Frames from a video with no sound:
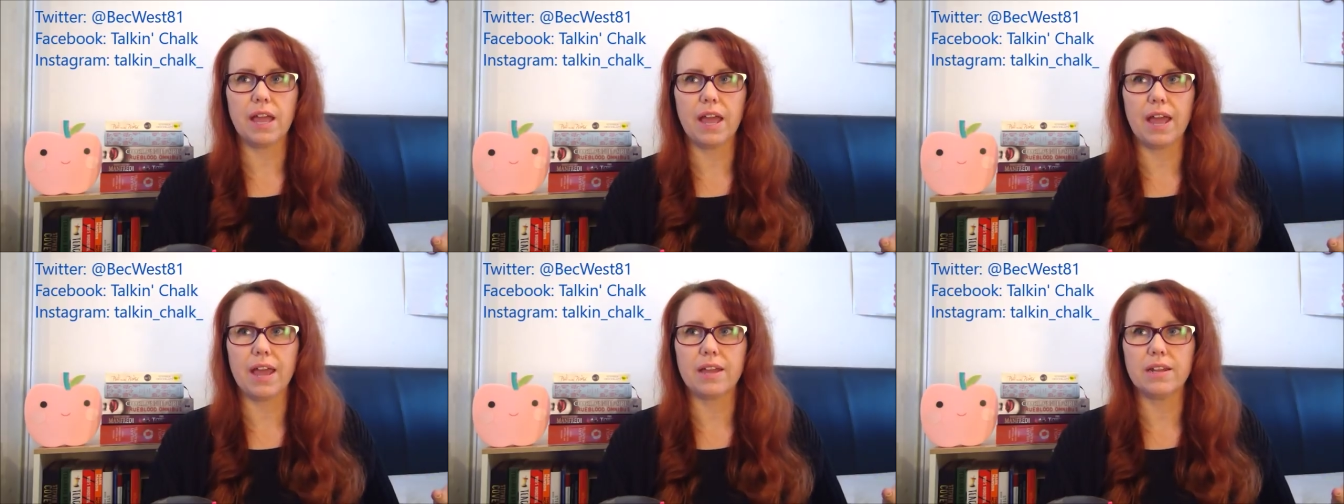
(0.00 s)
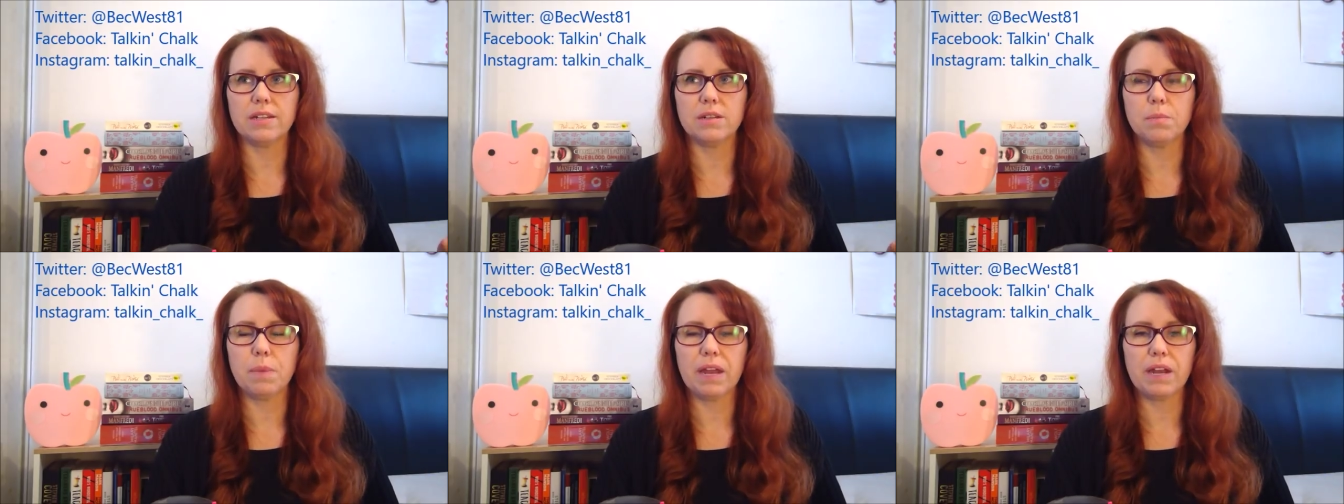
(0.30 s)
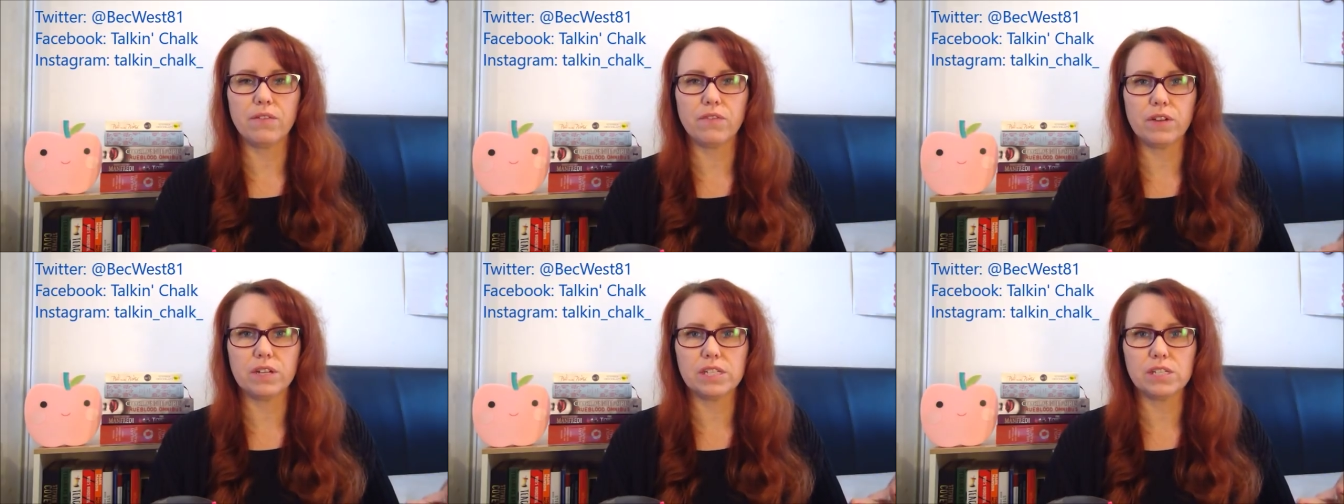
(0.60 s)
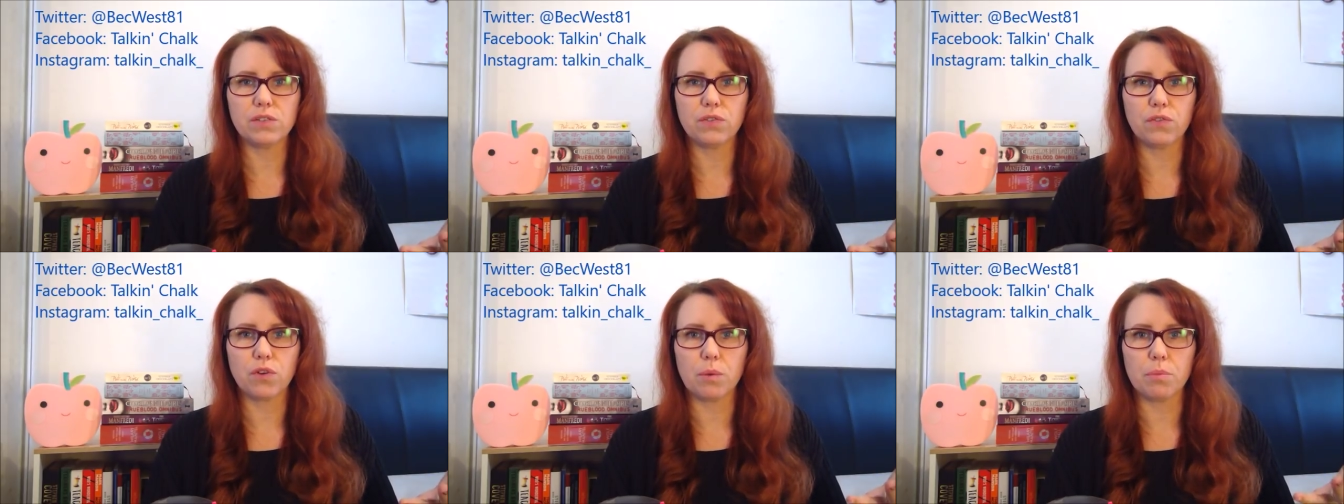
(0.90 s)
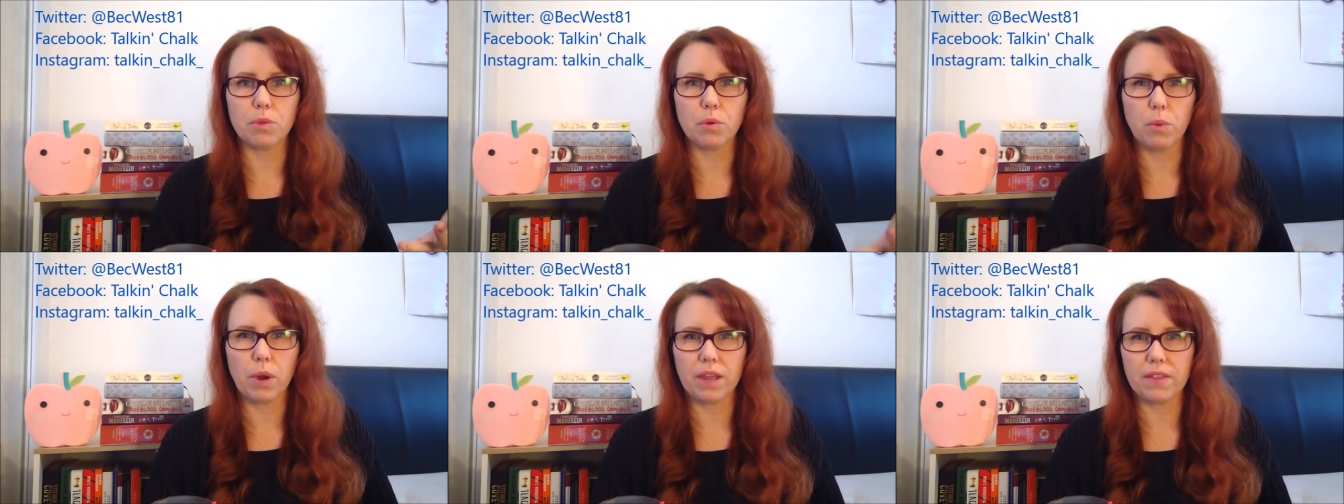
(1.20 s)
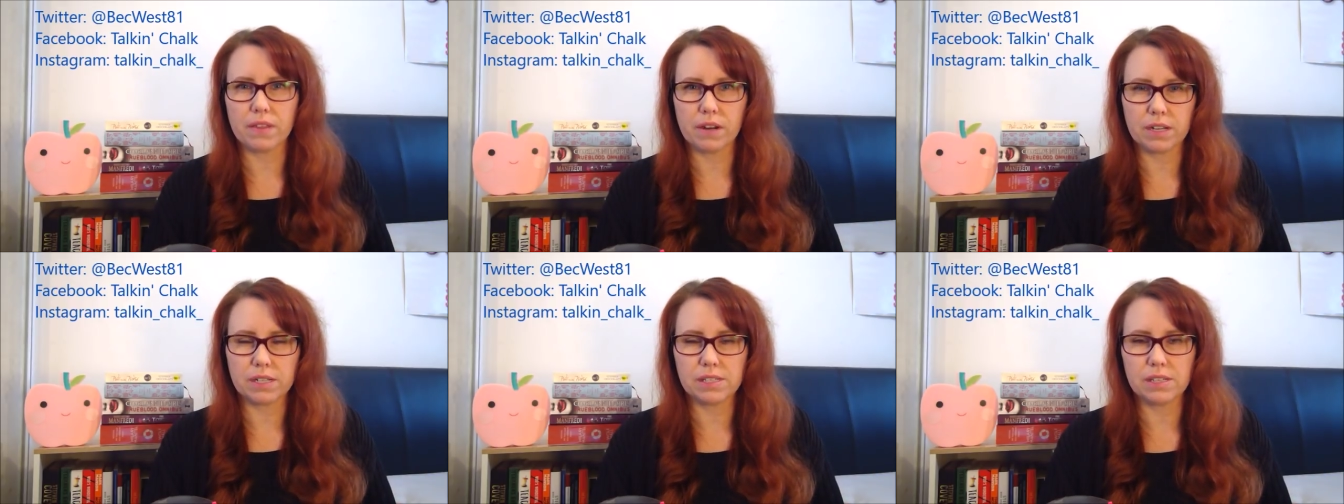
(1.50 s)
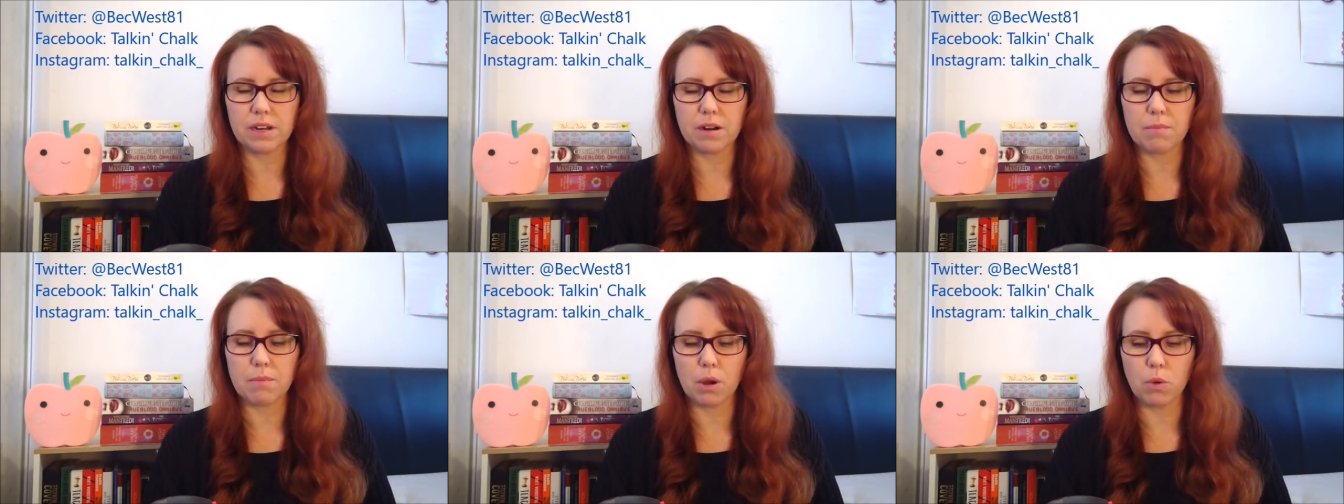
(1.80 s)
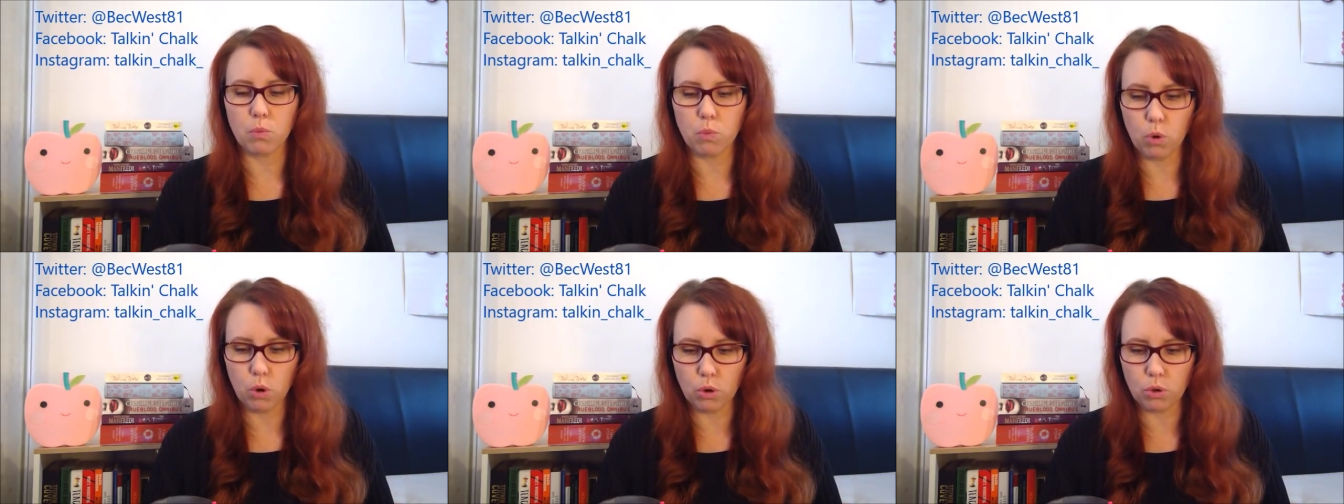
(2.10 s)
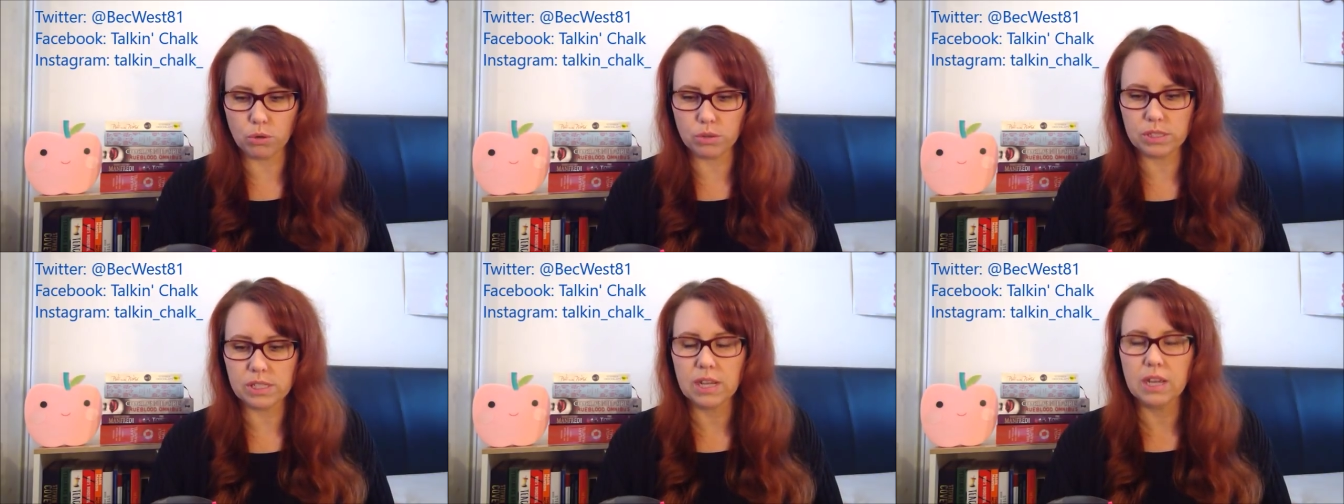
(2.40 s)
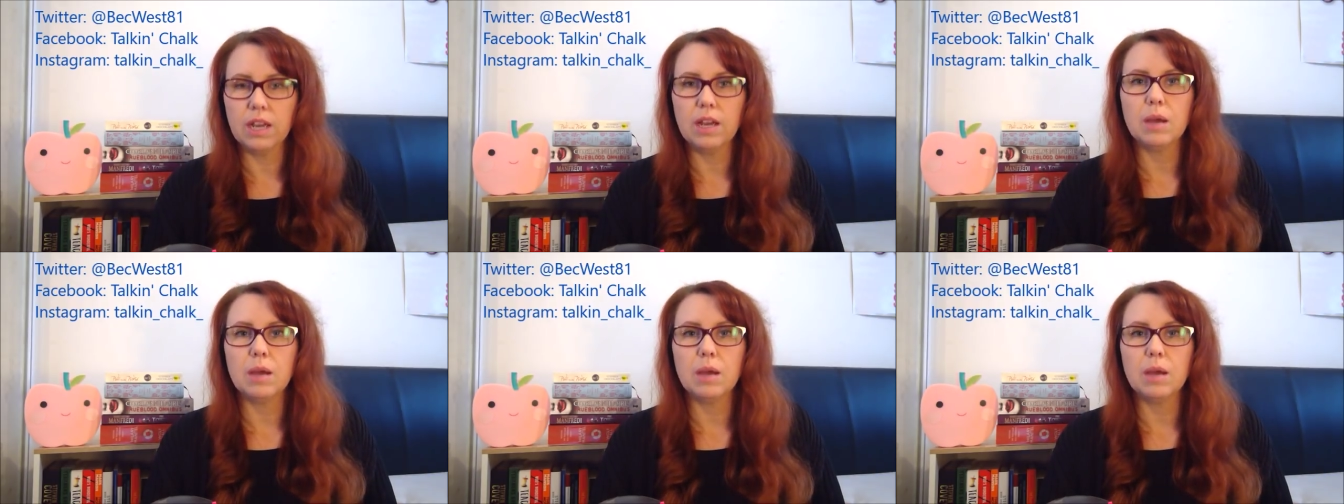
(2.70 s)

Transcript: and benefits from the way that I set up my walls